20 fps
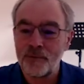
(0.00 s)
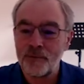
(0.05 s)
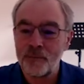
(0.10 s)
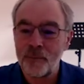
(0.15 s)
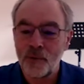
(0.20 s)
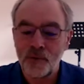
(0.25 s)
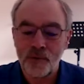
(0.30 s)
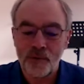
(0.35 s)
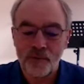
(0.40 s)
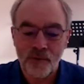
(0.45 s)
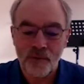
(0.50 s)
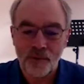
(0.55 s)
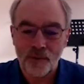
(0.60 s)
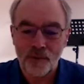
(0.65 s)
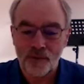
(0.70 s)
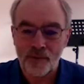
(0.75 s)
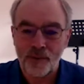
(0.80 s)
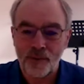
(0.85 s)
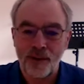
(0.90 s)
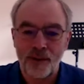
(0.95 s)
for most of
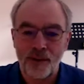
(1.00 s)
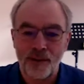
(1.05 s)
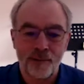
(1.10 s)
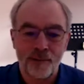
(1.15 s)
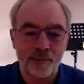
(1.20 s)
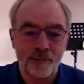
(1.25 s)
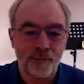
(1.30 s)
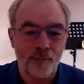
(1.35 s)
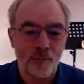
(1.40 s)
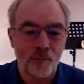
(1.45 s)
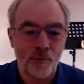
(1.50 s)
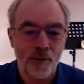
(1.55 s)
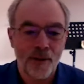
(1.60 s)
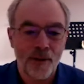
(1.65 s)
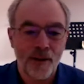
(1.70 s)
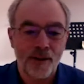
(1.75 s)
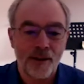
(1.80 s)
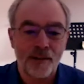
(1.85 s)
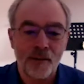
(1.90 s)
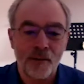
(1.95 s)
us
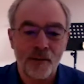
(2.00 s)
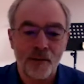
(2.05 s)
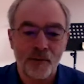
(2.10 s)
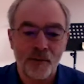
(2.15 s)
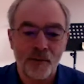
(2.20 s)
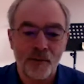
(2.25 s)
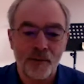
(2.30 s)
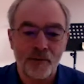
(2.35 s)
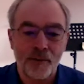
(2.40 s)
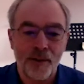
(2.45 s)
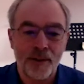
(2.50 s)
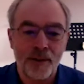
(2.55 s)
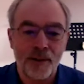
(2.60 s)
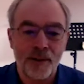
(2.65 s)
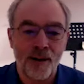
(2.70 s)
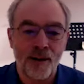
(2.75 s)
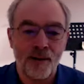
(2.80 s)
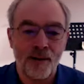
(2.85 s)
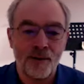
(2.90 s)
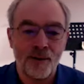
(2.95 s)
working in this field right
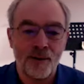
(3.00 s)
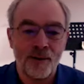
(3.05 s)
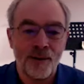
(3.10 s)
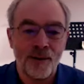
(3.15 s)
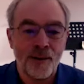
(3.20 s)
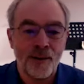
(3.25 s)
now,